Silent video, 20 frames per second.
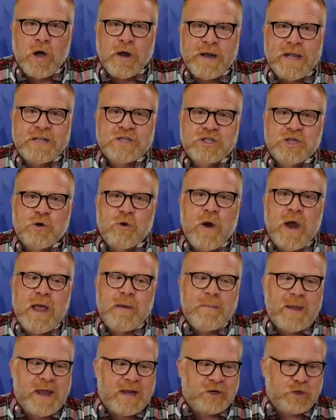on
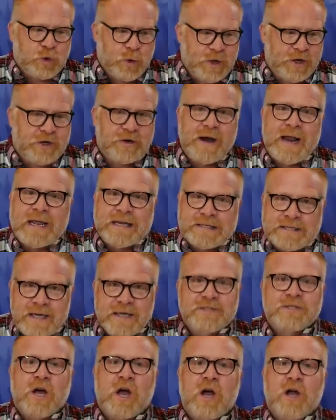Instagram and Twitter and
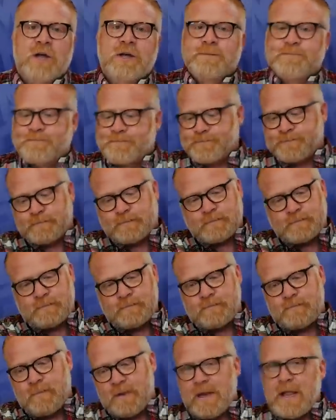TikTok
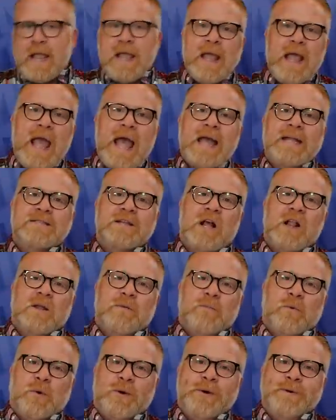at
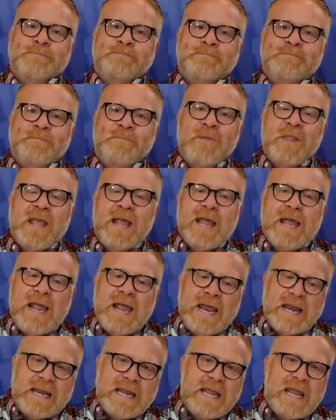Dollemore.
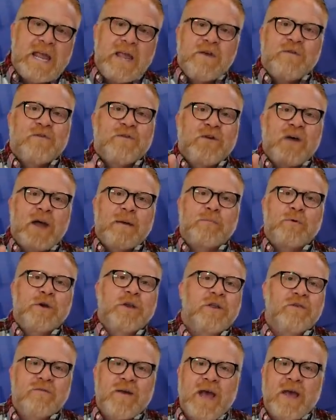And if I
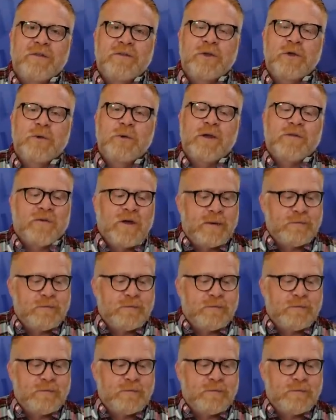bring you value, if